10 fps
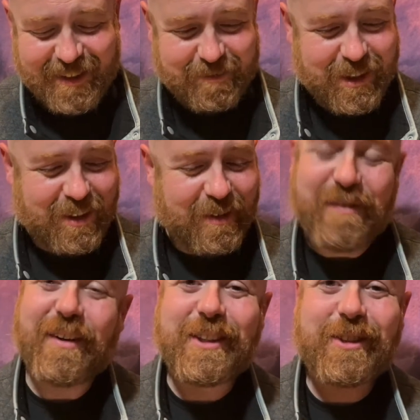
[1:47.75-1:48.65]
So
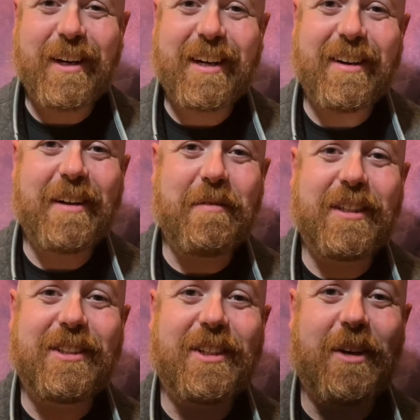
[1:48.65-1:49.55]
first record I'm going to
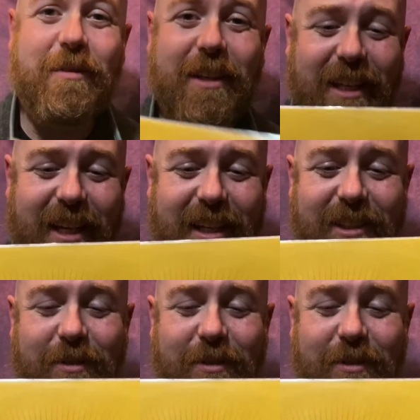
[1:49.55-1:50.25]
start with is